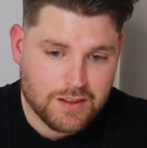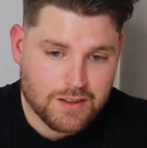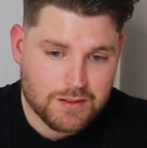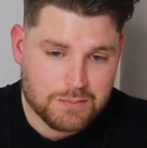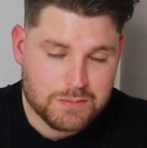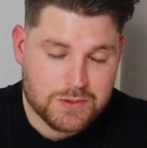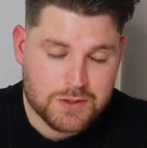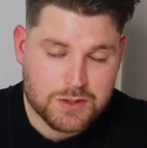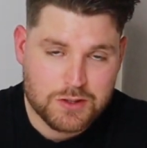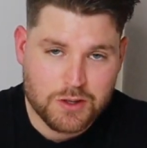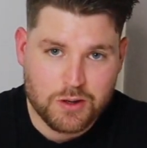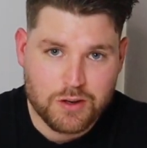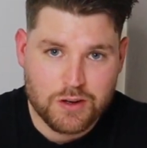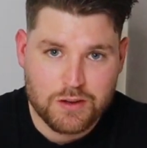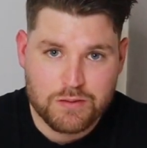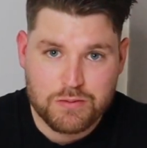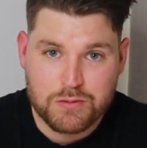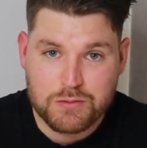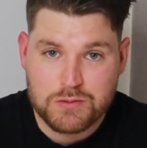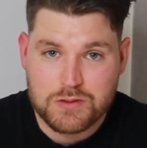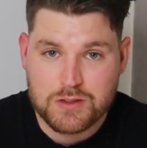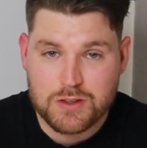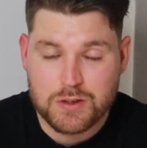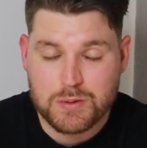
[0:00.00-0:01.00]
Sorry
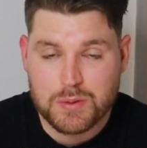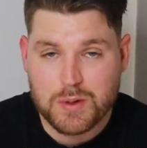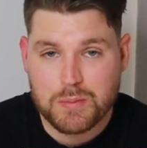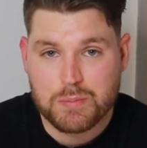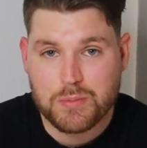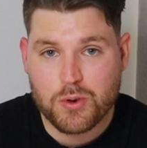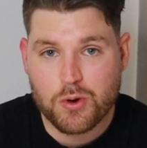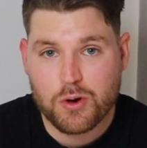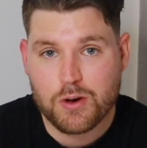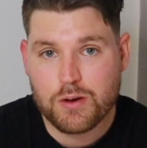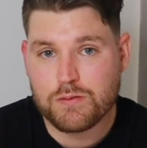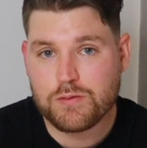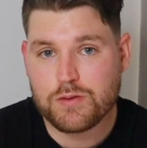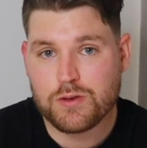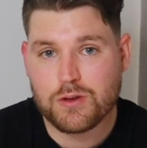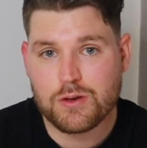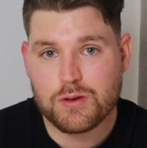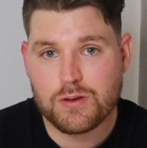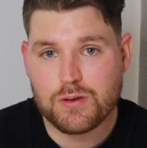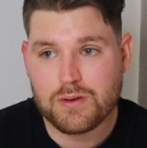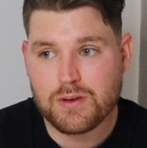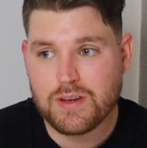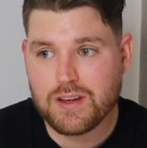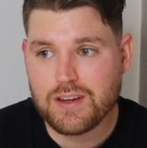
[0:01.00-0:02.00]
if it was a little bit boring for
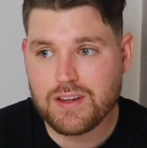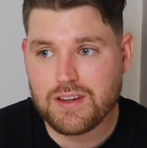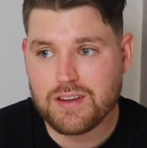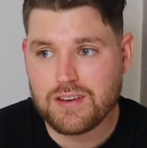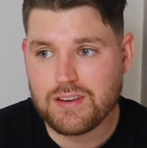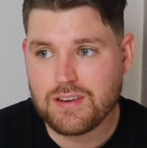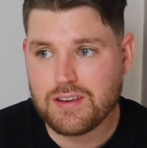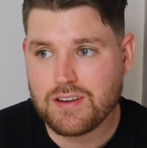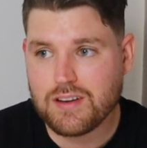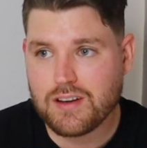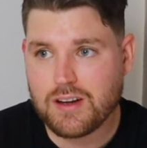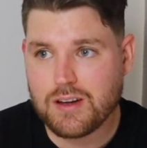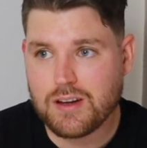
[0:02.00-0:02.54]
you, and